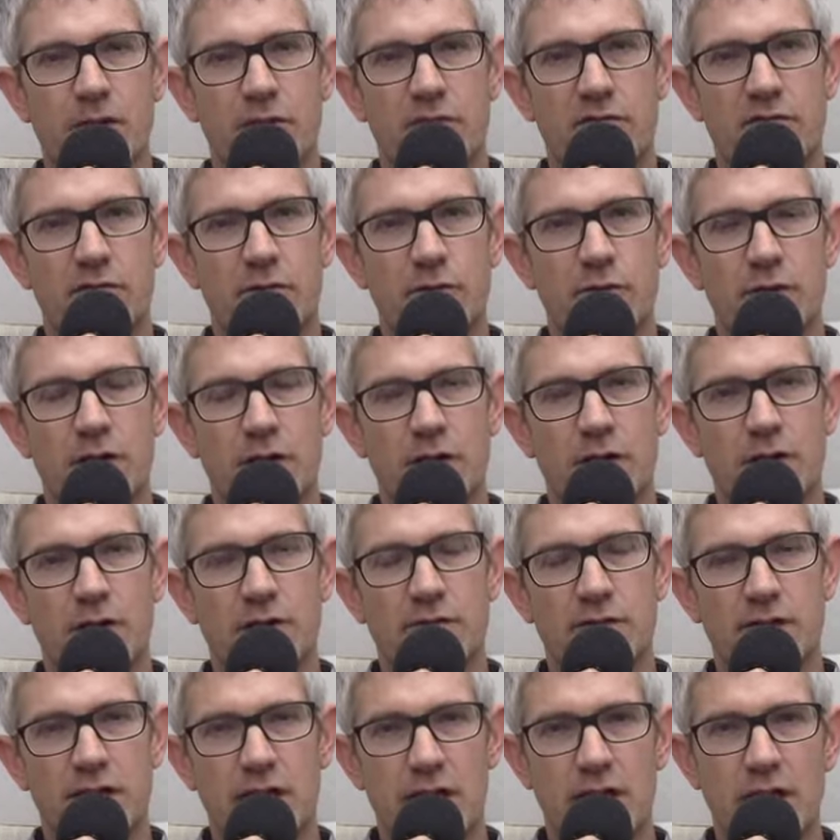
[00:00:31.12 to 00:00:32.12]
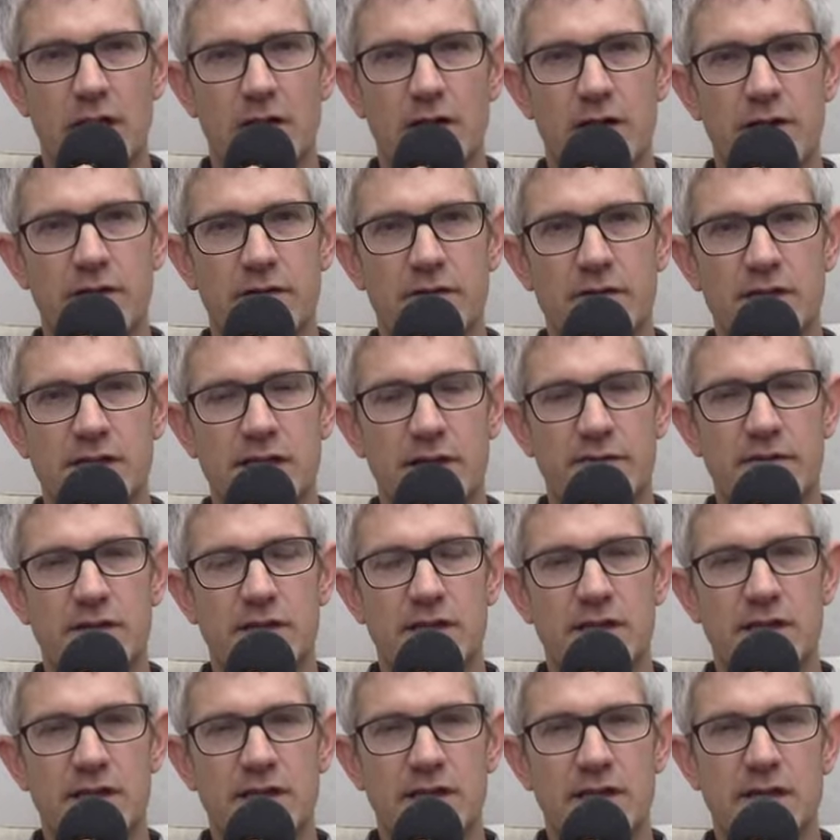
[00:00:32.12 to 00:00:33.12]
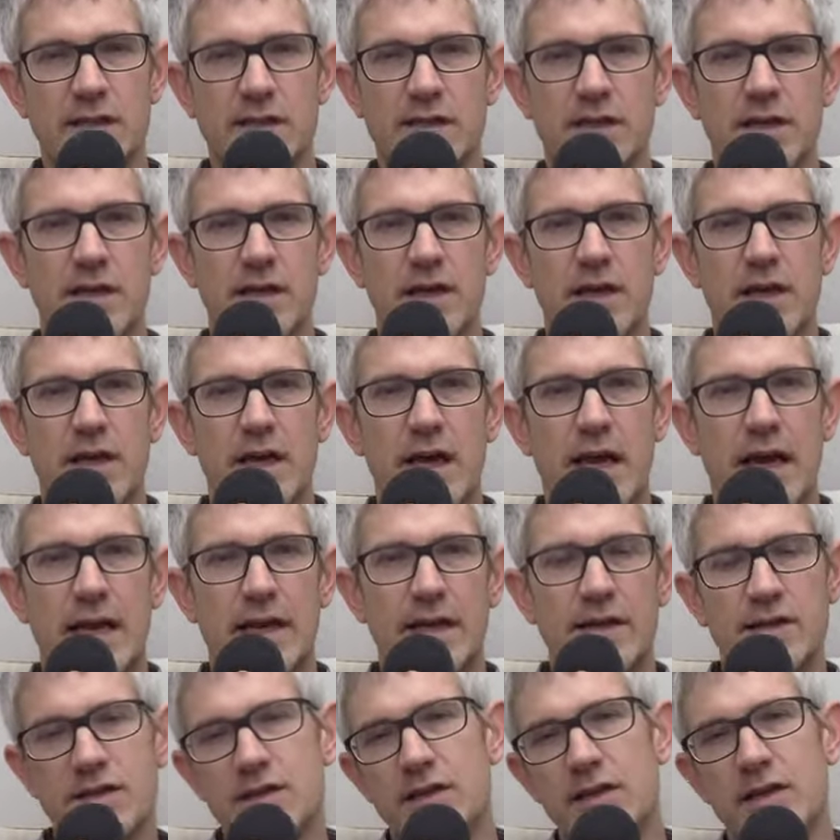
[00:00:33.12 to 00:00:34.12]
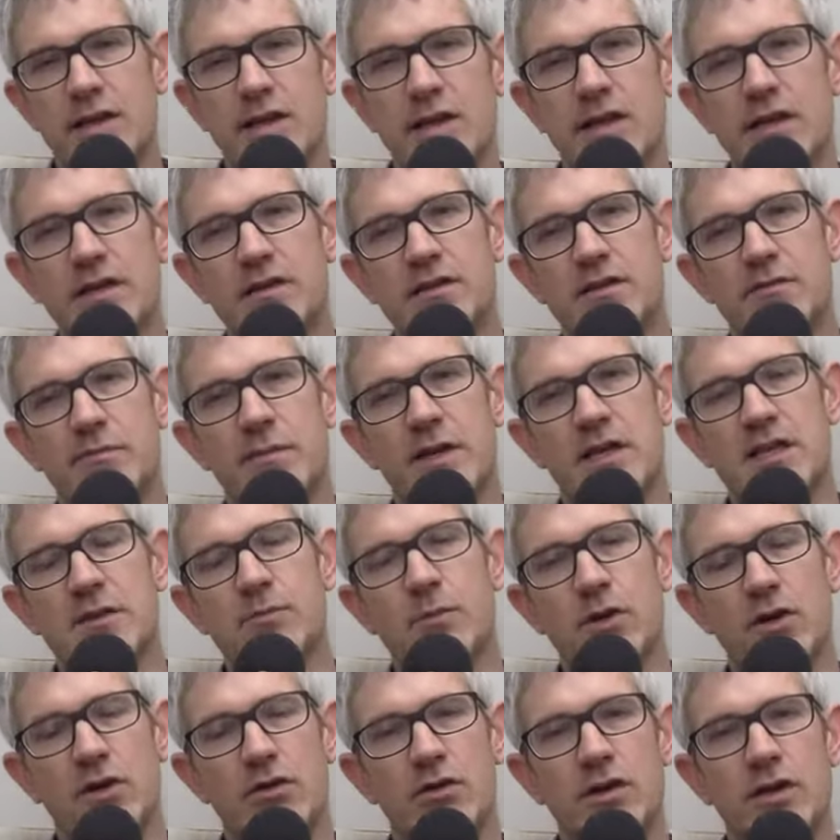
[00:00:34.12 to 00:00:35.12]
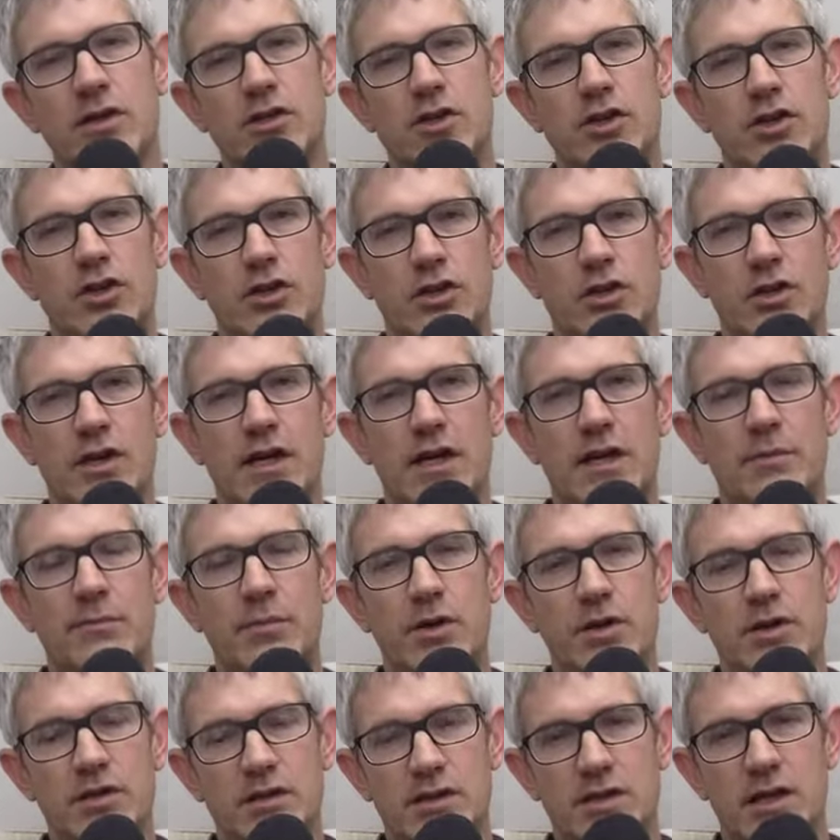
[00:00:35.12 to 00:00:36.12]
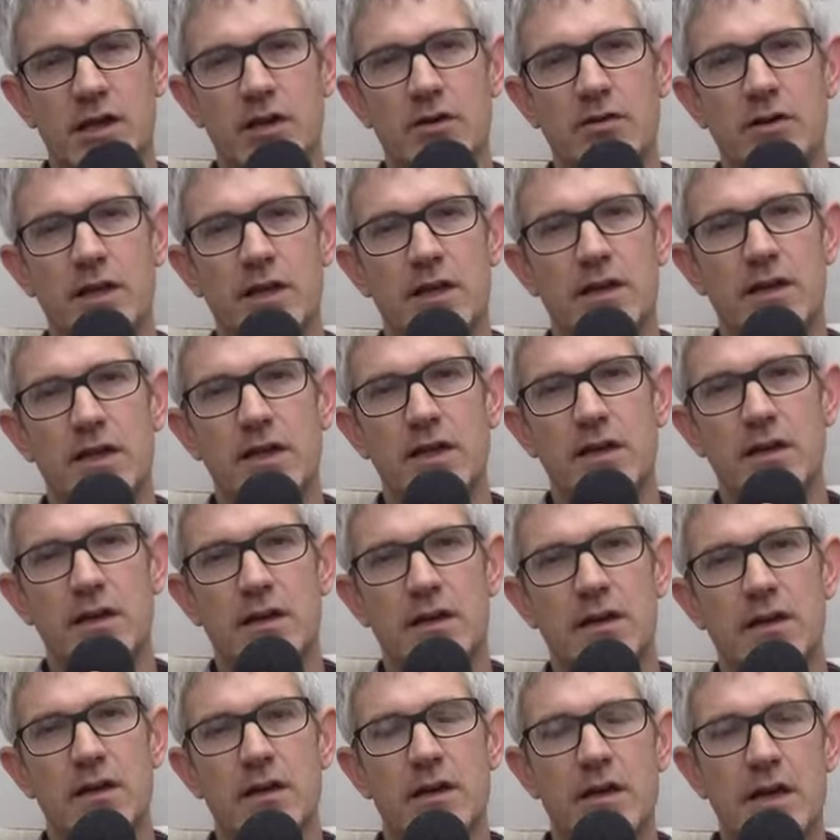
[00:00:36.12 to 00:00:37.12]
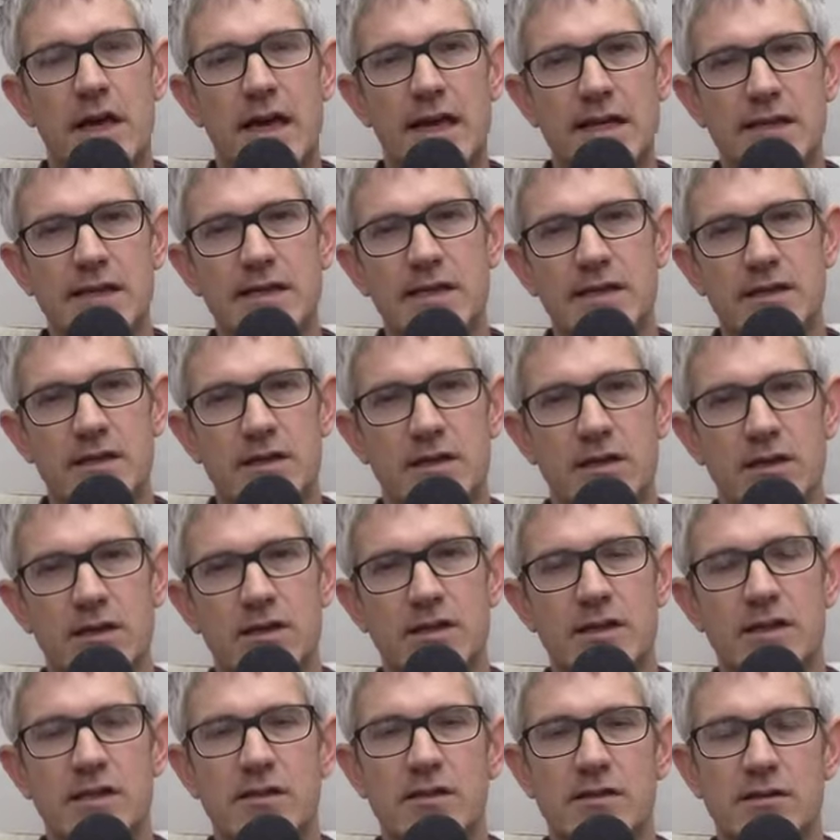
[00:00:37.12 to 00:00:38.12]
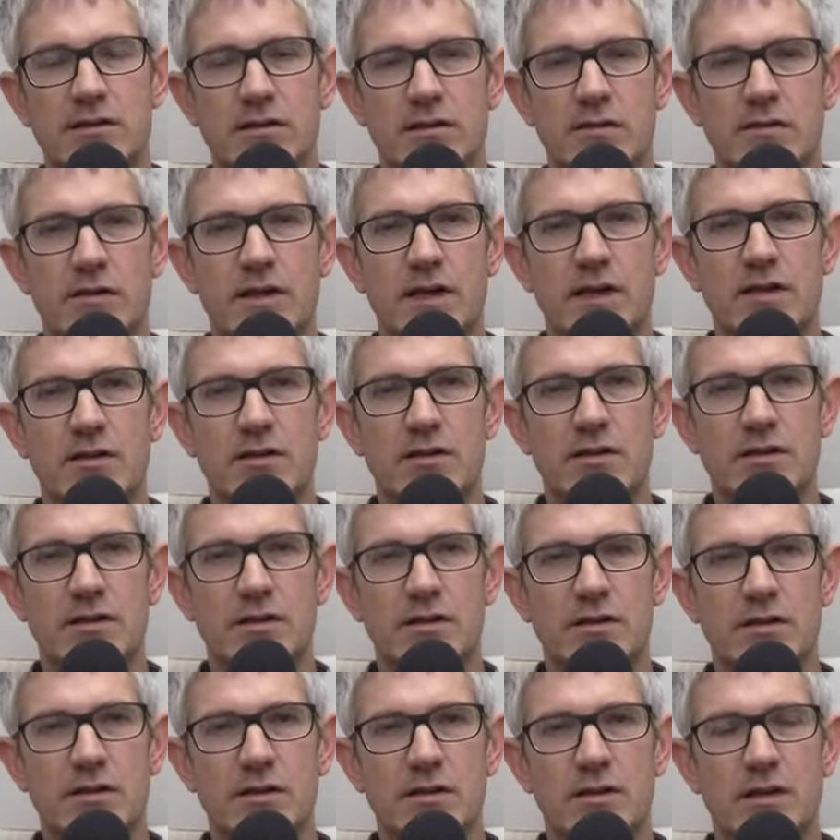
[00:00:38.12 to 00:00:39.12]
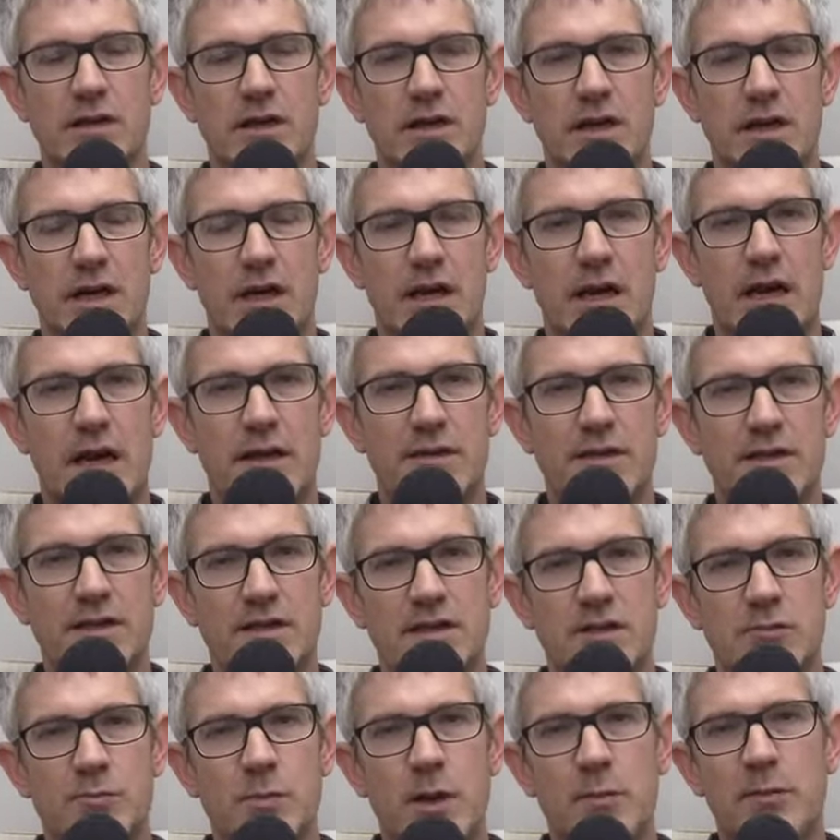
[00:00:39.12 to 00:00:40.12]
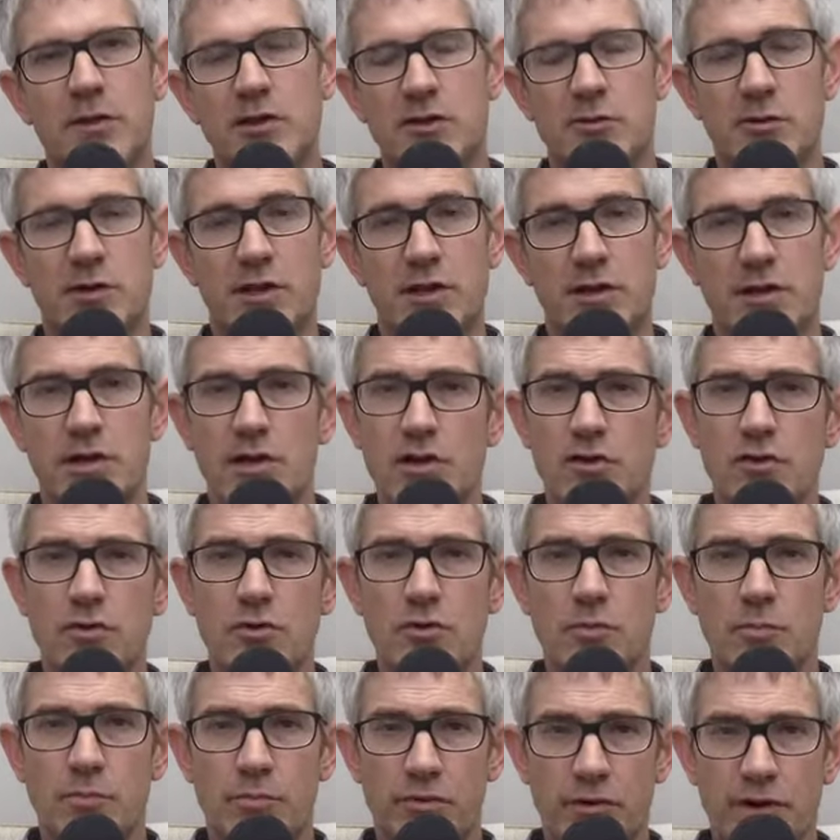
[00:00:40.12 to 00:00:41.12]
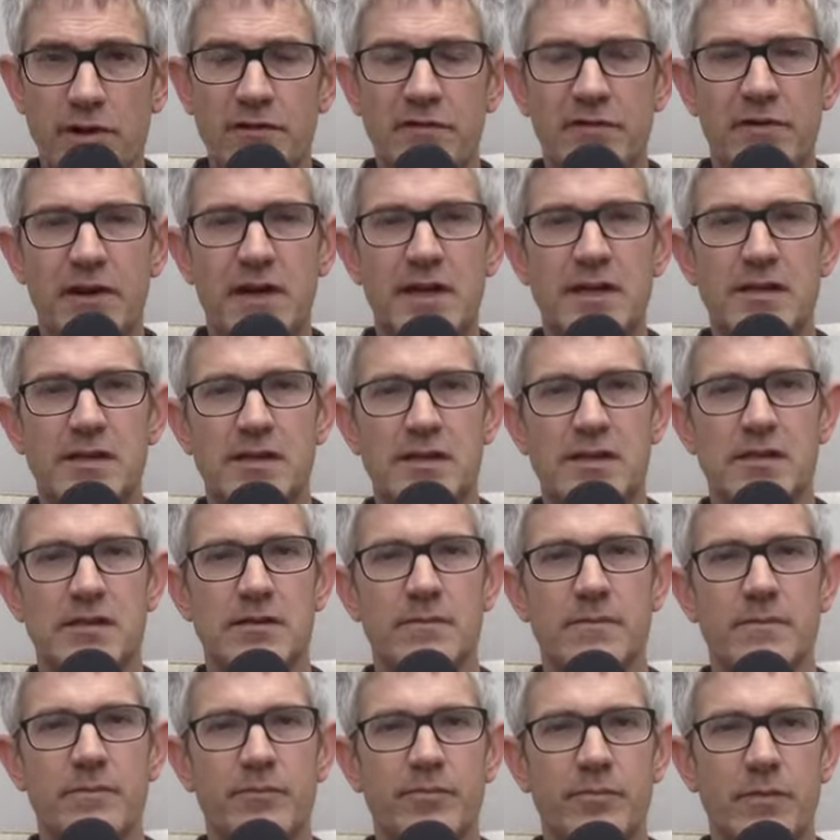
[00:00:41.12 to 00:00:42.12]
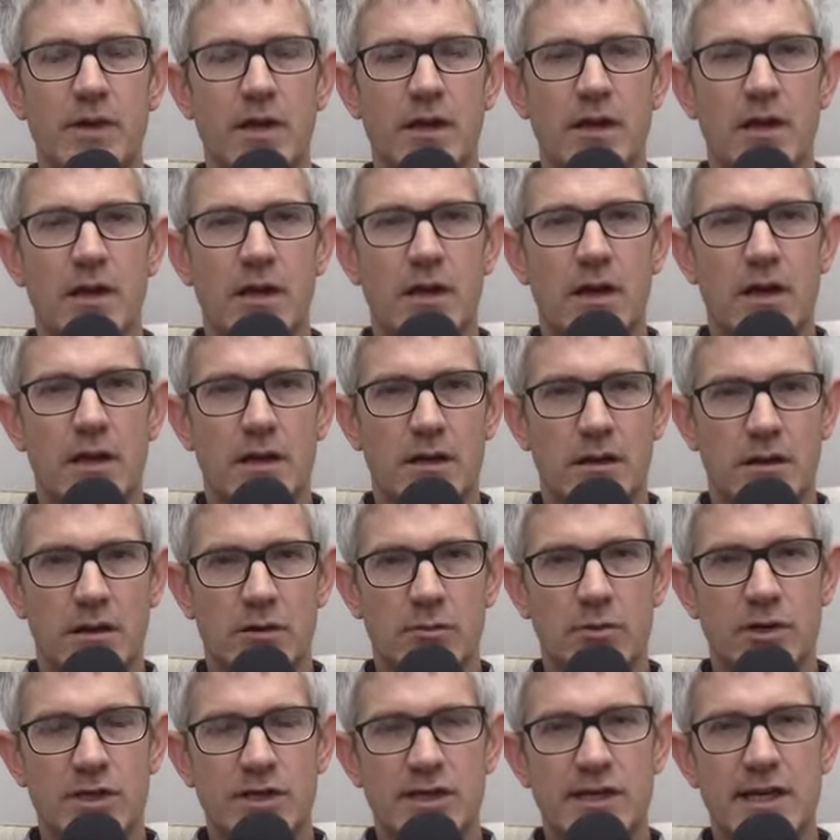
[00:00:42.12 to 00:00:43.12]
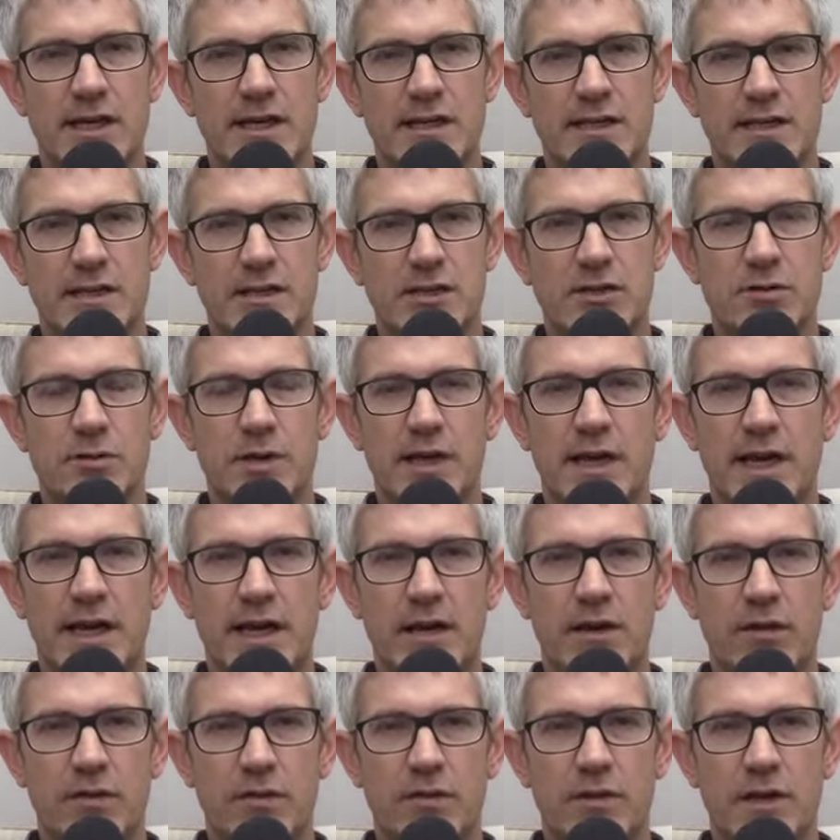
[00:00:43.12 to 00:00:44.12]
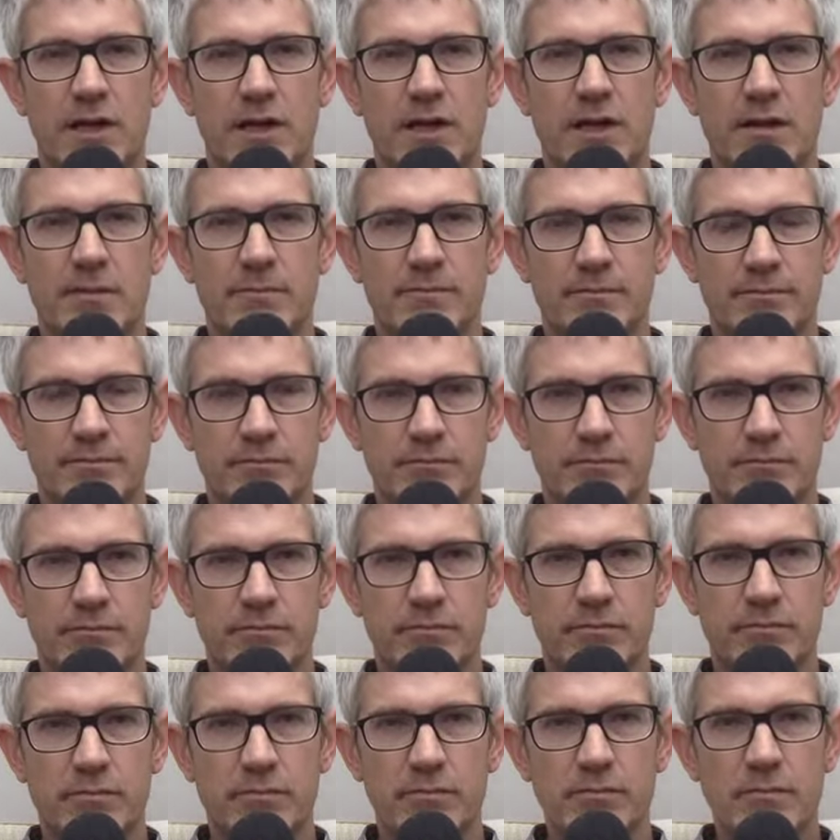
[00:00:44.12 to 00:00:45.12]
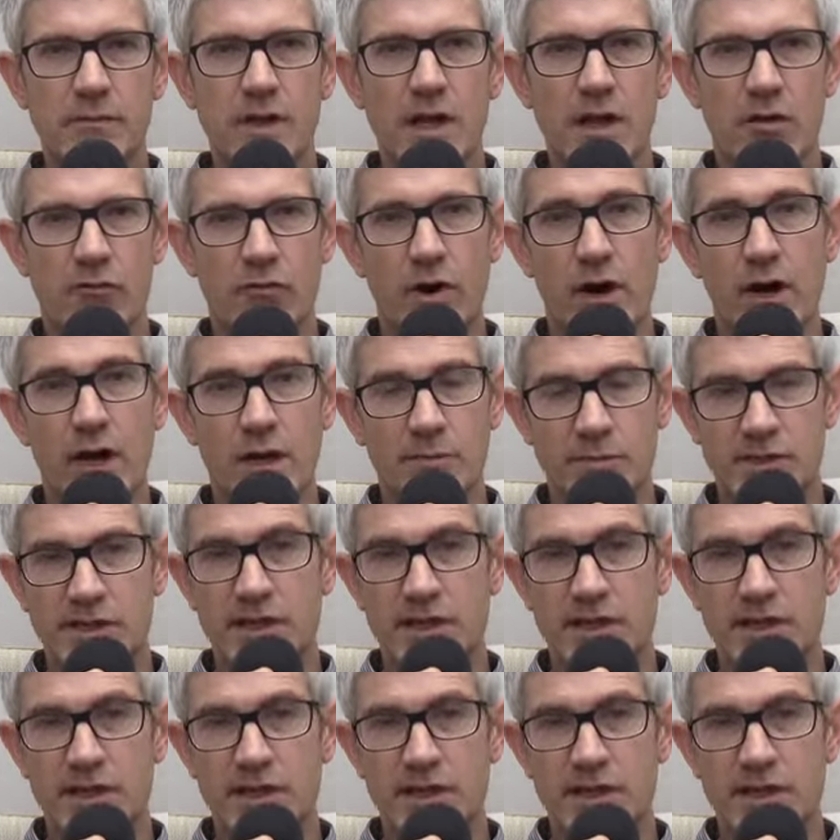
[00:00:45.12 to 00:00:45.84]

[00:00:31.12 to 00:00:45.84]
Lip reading: through the kind of decline of the 70s, and into the years of mass migration and Berlusconi in the 80s and 90s and 2000s. And this is published with a new preface, which takes into account the run-up